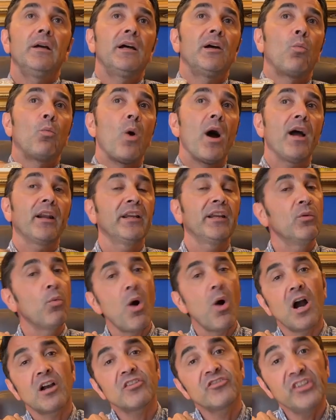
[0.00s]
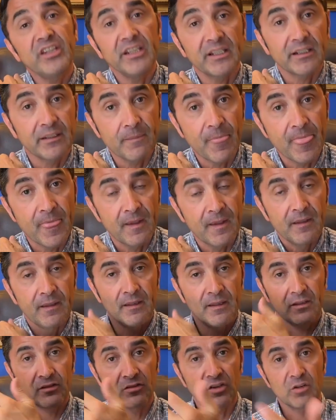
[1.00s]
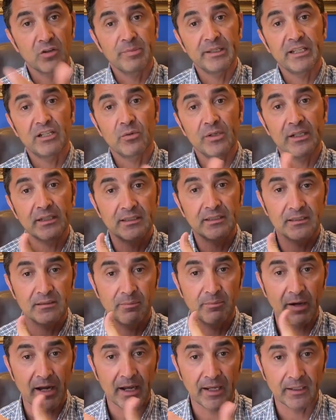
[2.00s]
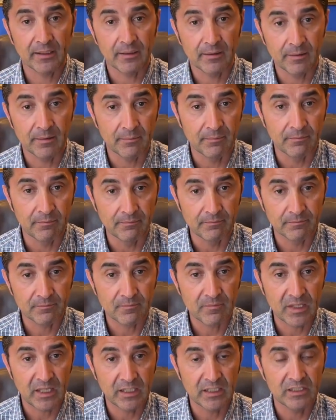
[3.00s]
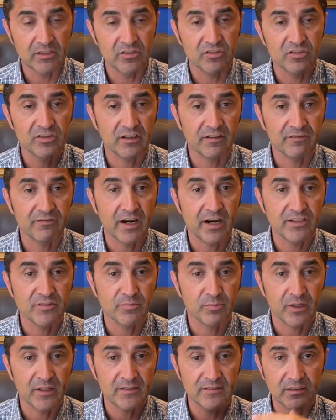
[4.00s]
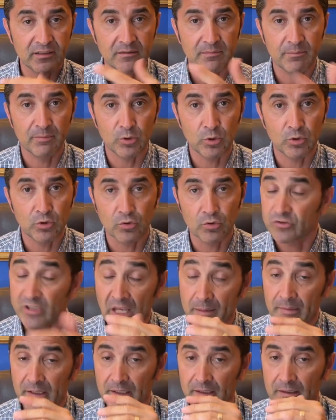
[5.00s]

And while he walks in, he's going to be greeted by his vice president, Brutus,